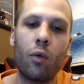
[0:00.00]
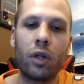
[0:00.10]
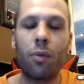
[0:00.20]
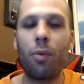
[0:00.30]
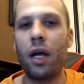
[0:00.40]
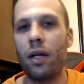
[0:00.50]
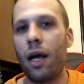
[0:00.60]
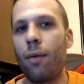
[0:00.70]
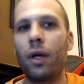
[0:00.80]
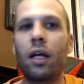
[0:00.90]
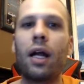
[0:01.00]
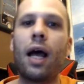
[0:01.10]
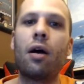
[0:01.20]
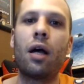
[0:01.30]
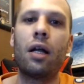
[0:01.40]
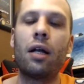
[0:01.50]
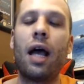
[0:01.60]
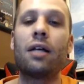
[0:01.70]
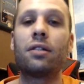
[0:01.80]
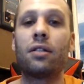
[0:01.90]
with the pandemic and
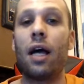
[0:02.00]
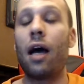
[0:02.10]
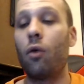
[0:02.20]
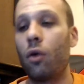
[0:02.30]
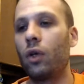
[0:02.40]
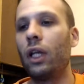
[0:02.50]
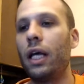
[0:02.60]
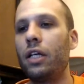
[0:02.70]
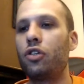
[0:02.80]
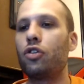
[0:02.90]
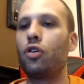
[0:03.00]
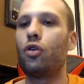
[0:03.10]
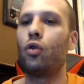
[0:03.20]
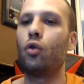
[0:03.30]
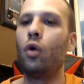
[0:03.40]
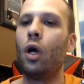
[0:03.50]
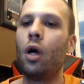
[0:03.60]
how it relates to,